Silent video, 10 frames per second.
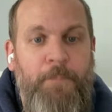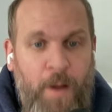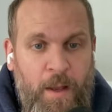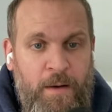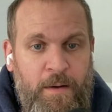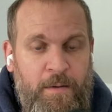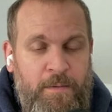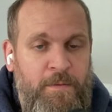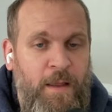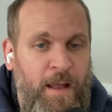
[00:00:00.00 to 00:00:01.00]
But
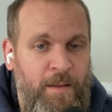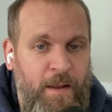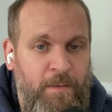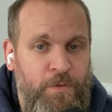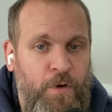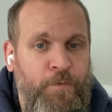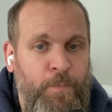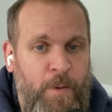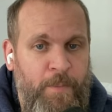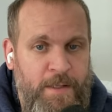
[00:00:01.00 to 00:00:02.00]
the highlight, their
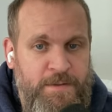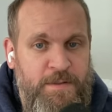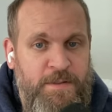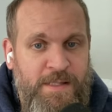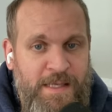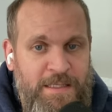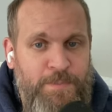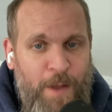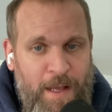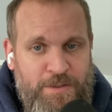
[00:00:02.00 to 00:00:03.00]
football boxes. These
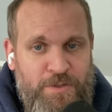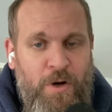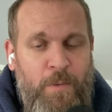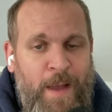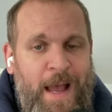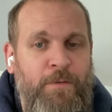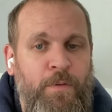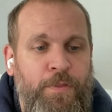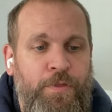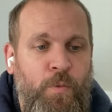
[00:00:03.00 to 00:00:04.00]
boxes are packed
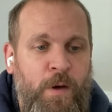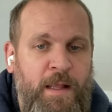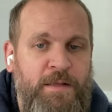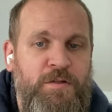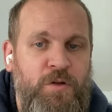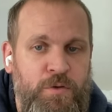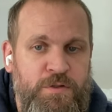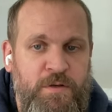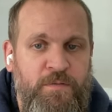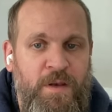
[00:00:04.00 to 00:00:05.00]
with three
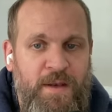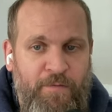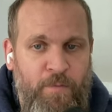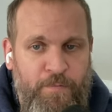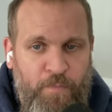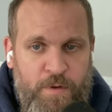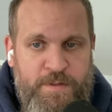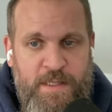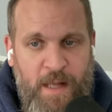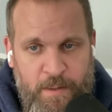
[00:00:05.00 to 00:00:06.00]
exclusive, never before
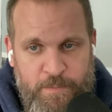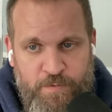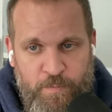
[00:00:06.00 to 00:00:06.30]
seen items